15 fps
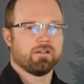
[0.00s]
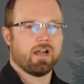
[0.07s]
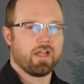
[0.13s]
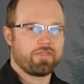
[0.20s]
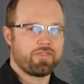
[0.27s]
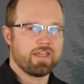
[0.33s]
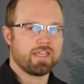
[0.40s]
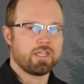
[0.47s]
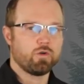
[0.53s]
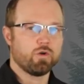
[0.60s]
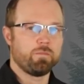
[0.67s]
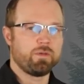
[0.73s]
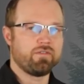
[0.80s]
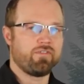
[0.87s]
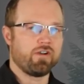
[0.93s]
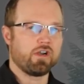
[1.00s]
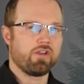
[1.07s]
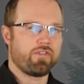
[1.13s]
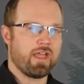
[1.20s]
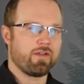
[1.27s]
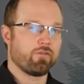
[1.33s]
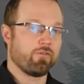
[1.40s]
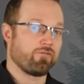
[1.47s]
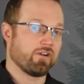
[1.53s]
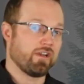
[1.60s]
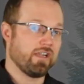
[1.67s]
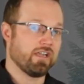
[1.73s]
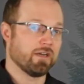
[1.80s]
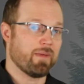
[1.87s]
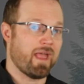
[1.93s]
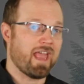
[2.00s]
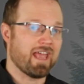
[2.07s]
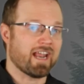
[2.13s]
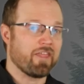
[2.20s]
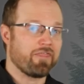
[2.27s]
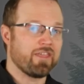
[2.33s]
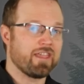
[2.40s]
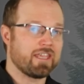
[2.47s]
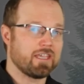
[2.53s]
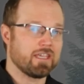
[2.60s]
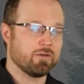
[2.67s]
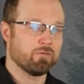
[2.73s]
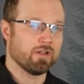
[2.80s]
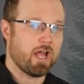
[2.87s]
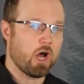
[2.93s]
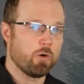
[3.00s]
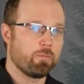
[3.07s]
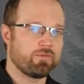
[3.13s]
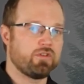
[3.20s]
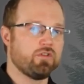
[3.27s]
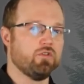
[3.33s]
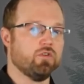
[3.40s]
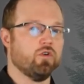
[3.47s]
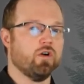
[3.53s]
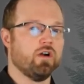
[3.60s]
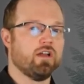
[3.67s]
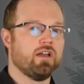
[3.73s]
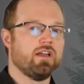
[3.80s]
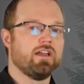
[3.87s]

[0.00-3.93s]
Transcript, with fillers: I think you'll be very thankful for him, and I think it will help you